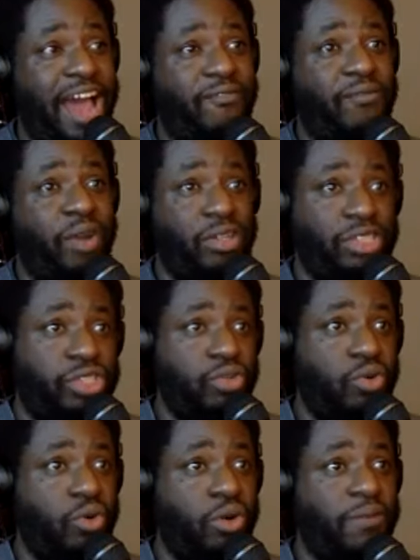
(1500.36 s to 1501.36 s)
first
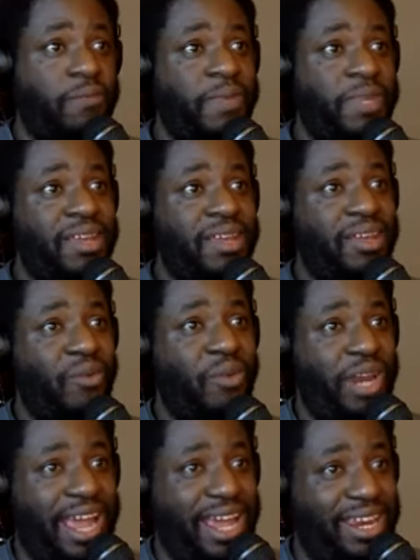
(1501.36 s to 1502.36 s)
tour with
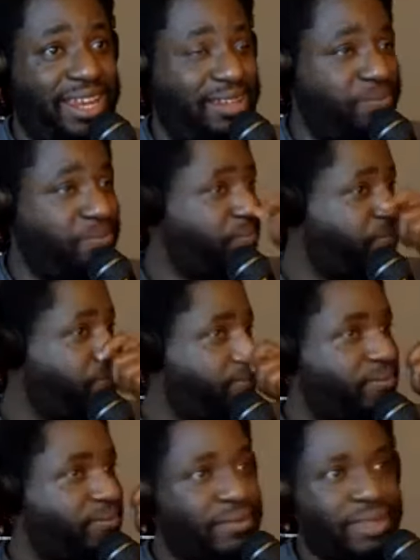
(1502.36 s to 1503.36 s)
Andy,
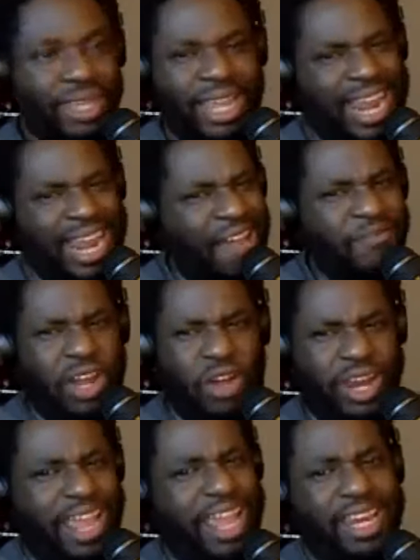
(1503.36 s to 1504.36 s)
and I've known
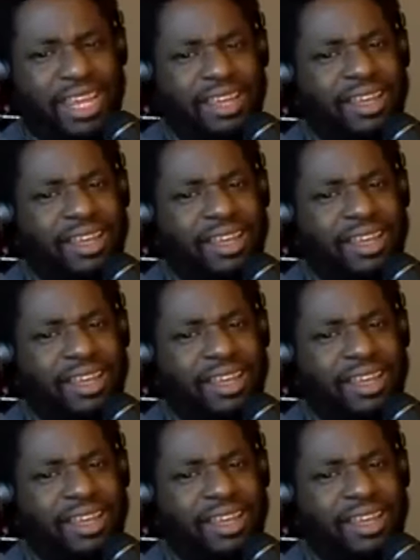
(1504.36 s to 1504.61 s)
Andy